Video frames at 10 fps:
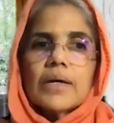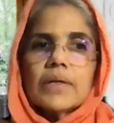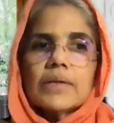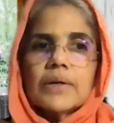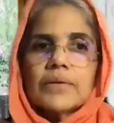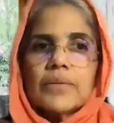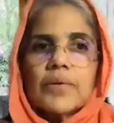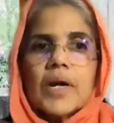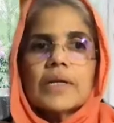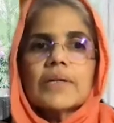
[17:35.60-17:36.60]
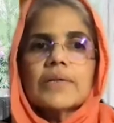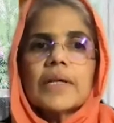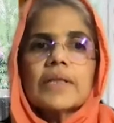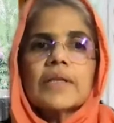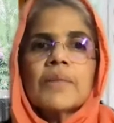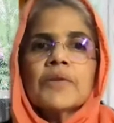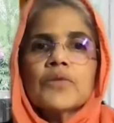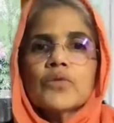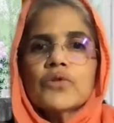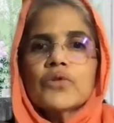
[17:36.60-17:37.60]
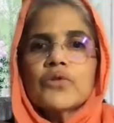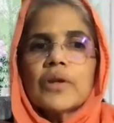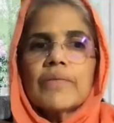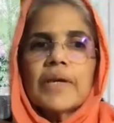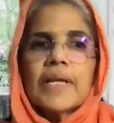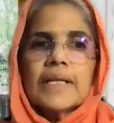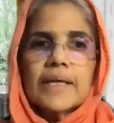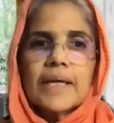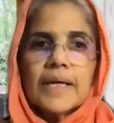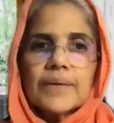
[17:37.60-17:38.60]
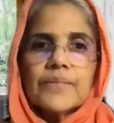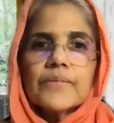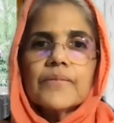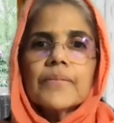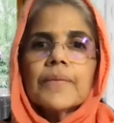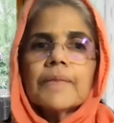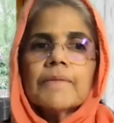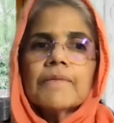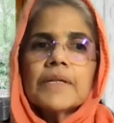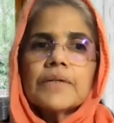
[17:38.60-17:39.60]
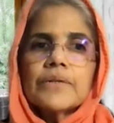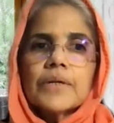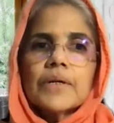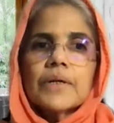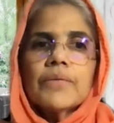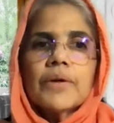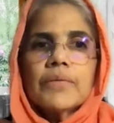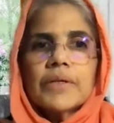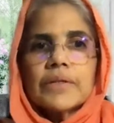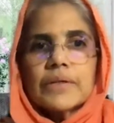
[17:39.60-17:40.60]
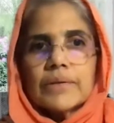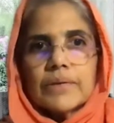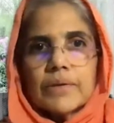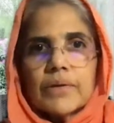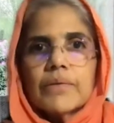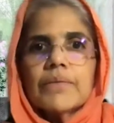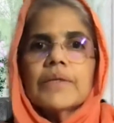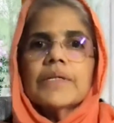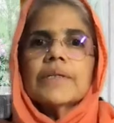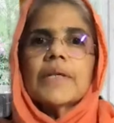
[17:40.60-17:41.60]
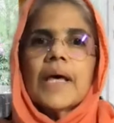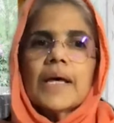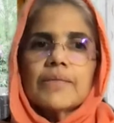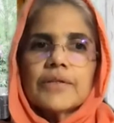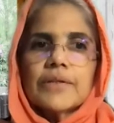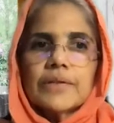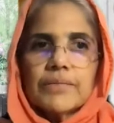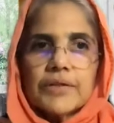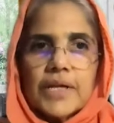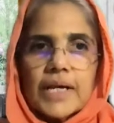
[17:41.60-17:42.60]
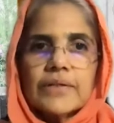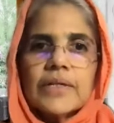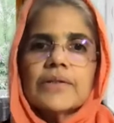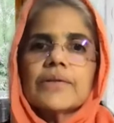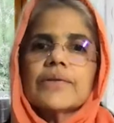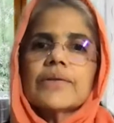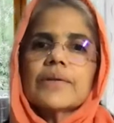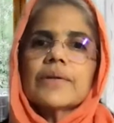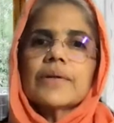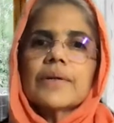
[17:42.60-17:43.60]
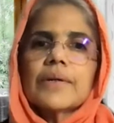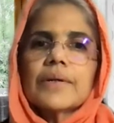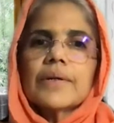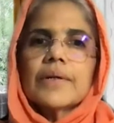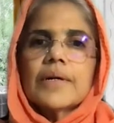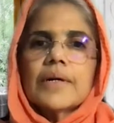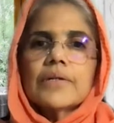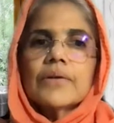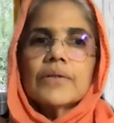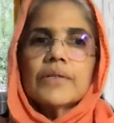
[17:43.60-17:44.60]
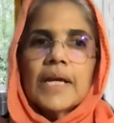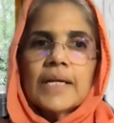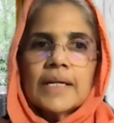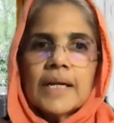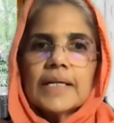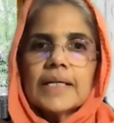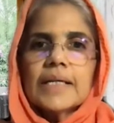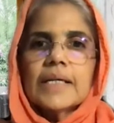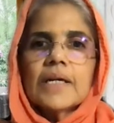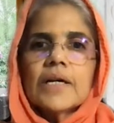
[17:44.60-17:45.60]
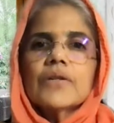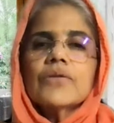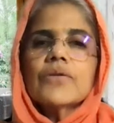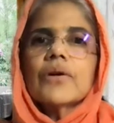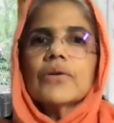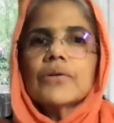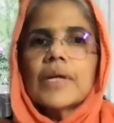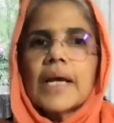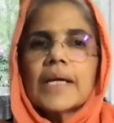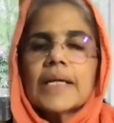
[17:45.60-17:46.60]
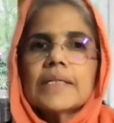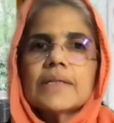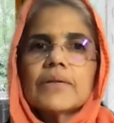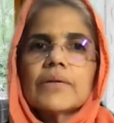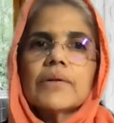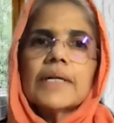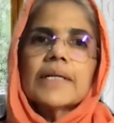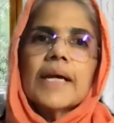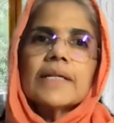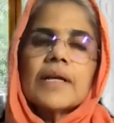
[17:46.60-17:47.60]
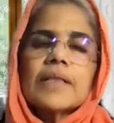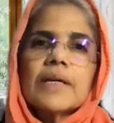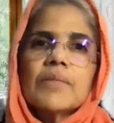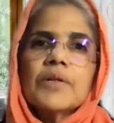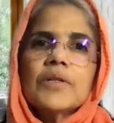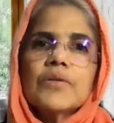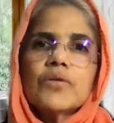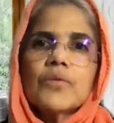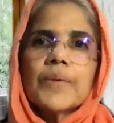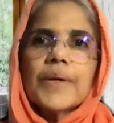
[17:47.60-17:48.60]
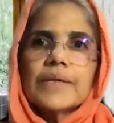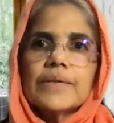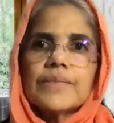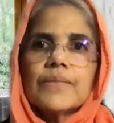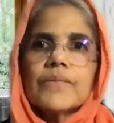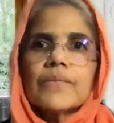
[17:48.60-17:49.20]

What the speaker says: the word satyam is used to reveal a thing which is, which is there, which exists. So generally, you take it, you can take Satyam in two ways.